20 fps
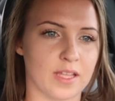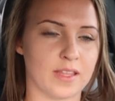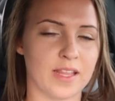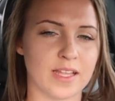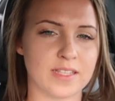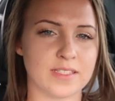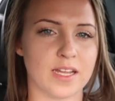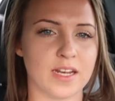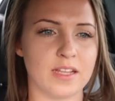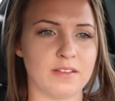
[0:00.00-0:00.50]
And
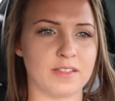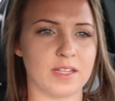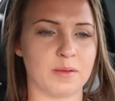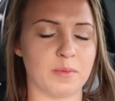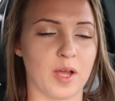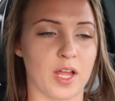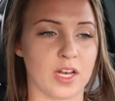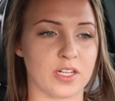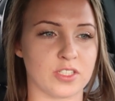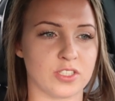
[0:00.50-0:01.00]
that's not even
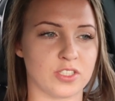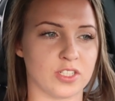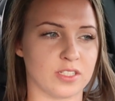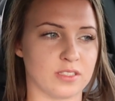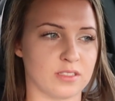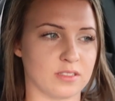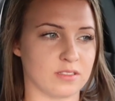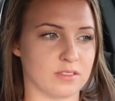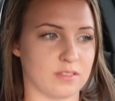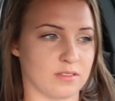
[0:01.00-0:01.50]
that much. It's
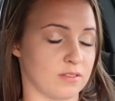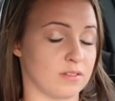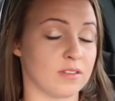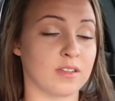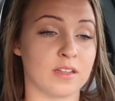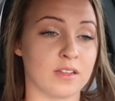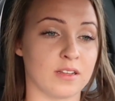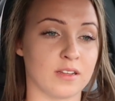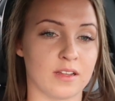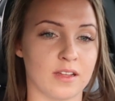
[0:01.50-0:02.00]
just,
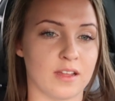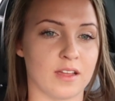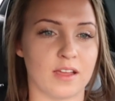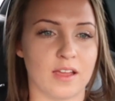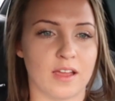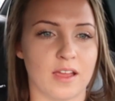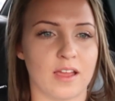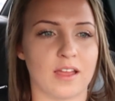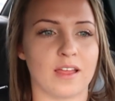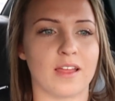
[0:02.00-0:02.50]

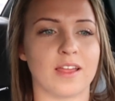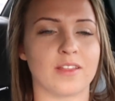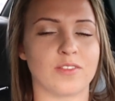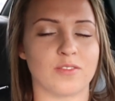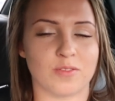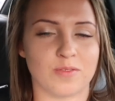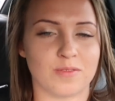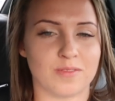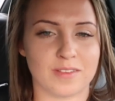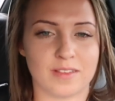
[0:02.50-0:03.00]

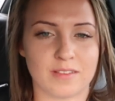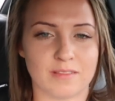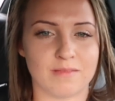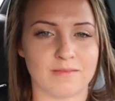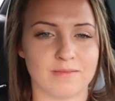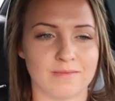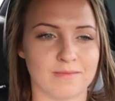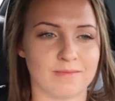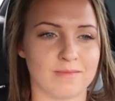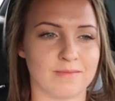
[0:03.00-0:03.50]
it's,
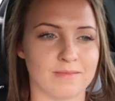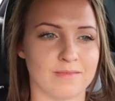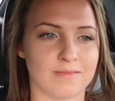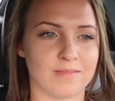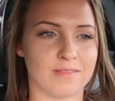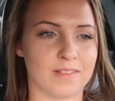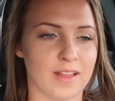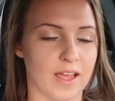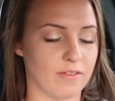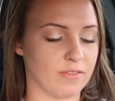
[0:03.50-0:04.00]

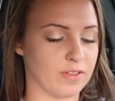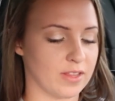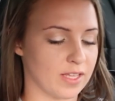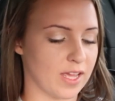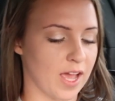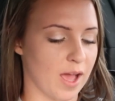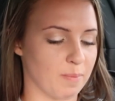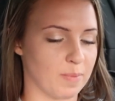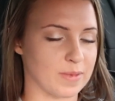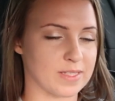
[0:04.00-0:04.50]

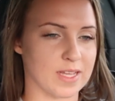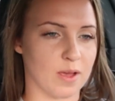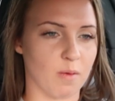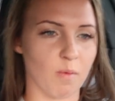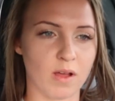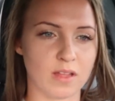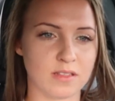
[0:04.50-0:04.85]
everything happens at